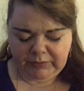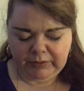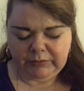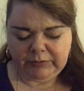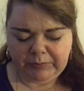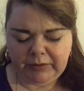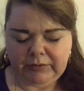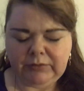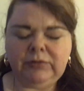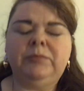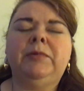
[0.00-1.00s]
How does pile
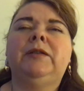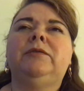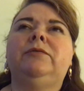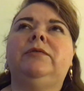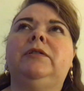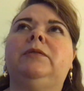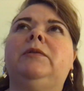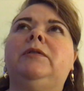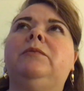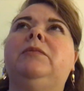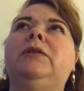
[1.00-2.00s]
2's person feel
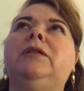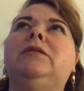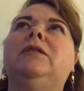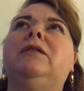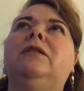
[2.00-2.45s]
about them, please?